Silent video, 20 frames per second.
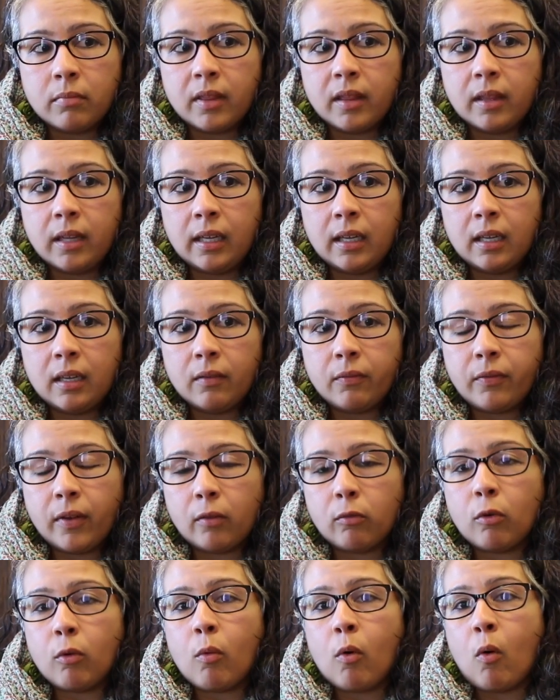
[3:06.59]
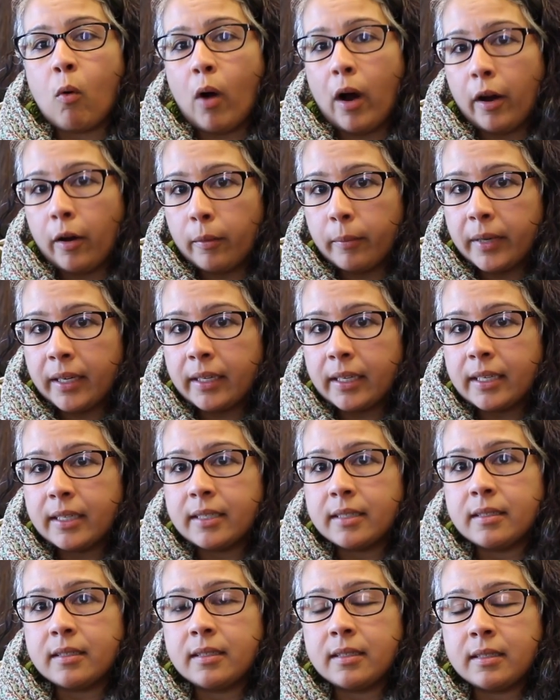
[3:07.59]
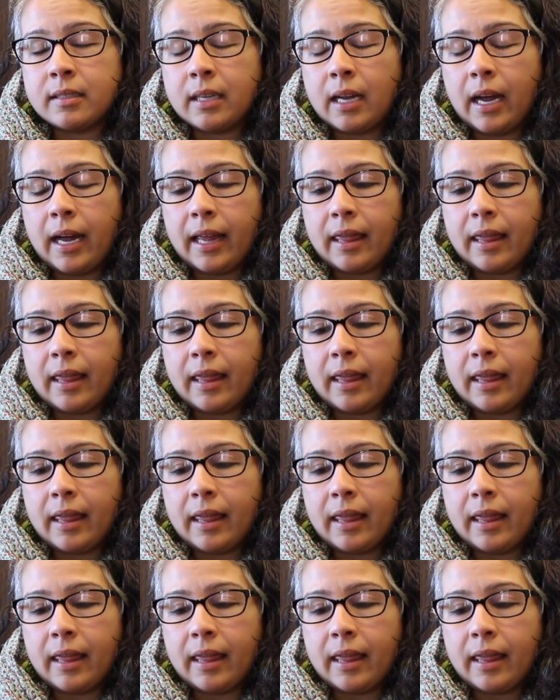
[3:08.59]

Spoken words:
The federal requirement is